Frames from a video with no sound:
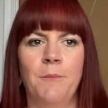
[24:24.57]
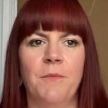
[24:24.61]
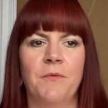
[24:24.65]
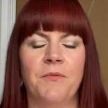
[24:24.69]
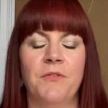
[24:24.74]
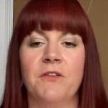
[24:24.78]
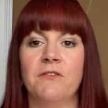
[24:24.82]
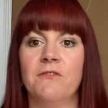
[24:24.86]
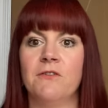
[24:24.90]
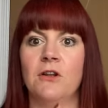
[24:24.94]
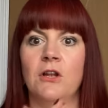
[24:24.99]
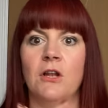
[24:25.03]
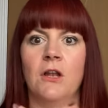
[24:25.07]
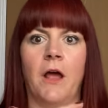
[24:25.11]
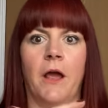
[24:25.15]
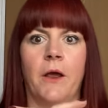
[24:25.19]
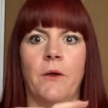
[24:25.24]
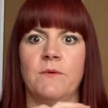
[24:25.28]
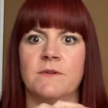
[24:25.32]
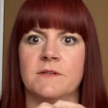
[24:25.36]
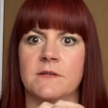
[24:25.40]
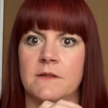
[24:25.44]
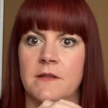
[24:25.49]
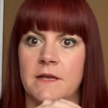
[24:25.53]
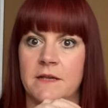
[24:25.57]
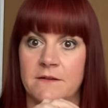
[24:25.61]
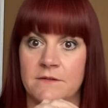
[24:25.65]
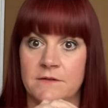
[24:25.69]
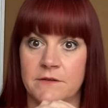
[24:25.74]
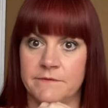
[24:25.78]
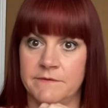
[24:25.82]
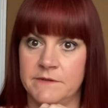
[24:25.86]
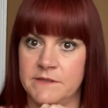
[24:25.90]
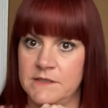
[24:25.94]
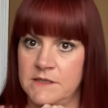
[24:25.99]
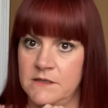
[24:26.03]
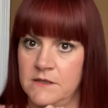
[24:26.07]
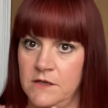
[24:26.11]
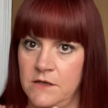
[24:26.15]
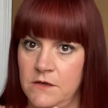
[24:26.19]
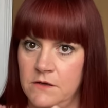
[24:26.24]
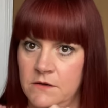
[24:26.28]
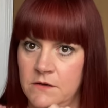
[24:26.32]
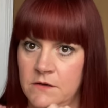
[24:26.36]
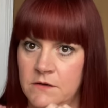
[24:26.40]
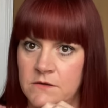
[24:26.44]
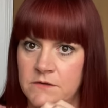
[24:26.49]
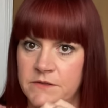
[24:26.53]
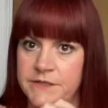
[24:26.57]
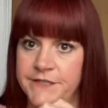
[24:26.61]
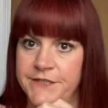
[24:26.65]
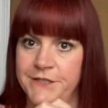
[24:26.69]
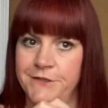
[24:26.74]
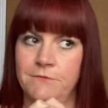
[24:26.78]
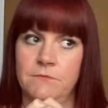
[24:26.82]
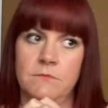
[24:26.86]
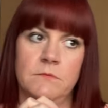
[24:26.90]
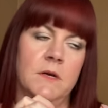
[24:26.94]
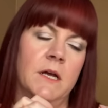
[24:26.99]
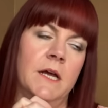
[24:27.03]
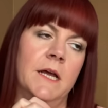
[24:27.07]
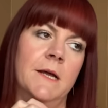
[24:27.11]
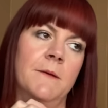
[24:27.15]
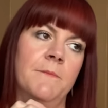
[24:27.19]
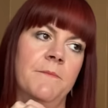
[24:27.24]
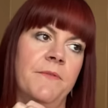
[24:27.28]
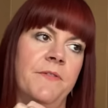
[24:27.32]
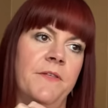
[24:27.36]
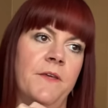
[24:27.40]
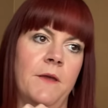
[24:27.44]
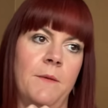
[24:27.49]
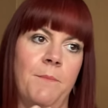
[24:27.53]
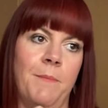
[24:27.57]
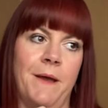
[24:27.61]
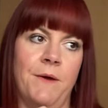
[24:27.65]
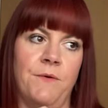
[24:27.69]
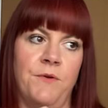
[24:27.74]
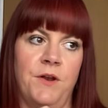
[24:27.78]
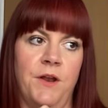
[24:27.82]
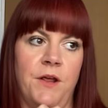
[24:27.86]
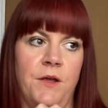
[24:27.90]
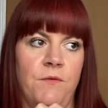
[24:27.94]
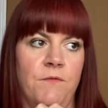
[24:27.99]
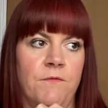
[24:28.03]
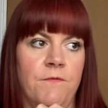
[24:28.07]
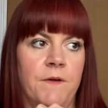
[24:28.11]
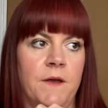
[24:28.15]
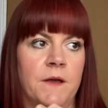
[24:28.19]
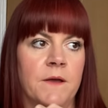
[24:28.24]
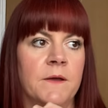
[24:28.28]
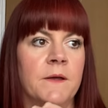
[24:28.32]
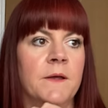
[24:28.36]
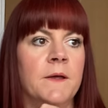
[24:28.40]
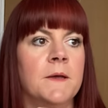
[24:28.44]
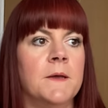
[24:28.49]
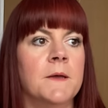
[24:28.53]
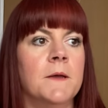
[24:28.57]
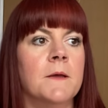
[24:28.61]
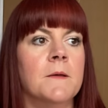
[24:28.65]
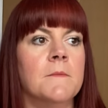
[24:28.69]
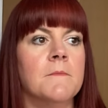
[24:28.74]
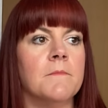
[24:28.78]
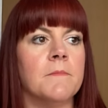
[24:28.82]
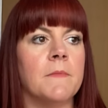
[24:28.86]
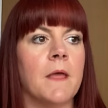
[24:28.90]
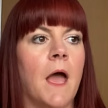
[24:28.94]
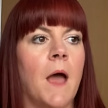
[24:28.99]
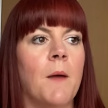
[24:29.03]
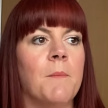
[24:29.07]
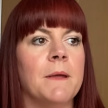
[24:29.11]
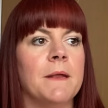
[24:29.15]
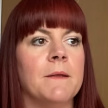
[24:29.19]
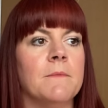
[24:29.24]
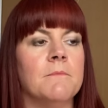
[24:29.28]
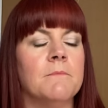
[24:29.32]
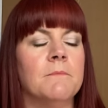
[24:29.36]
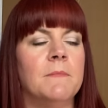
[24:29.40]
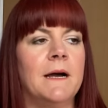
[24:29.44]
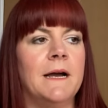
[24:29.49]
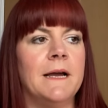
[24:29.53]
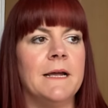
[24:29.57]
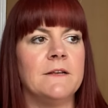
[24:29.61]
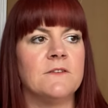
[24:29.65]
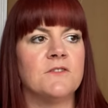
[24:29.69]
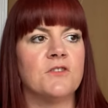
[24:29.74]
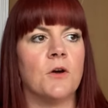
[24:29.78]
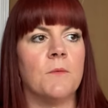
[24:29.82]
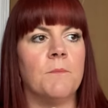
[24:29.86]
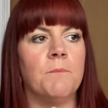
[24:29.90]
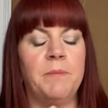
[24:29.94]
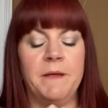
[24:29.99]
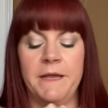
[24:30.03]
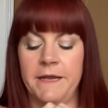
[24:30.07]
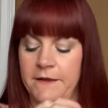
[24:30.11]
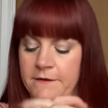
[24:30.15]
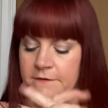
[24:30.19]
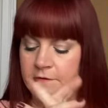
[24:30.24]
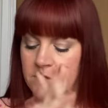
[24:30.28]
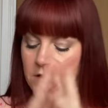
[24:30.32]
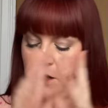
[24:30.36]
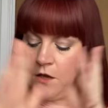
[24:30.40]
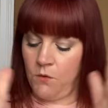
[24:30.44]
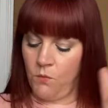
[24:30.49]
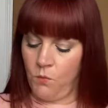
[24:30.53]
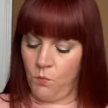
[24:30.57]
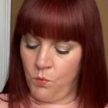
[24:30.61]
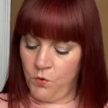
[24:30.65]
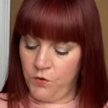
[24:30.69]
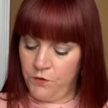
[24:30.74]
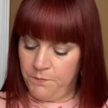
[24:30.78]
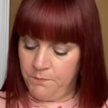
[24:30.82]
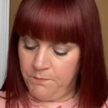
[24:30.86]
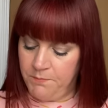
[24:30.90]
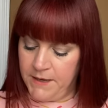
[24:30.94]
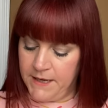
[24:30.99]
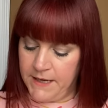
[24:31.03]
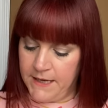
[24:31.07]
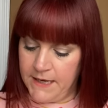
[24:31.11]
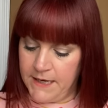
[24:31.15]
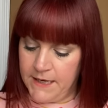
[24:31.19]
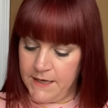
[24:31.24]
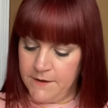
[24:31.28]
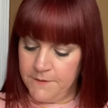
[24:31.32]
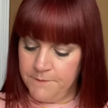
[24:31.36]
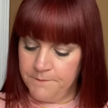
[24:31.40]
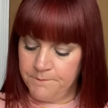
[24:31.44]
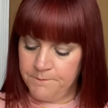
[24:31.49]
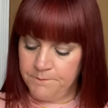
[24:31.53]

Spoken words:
There's loads of things, obviously, that you can do, £30 and over. I mean, my top picks, though, would be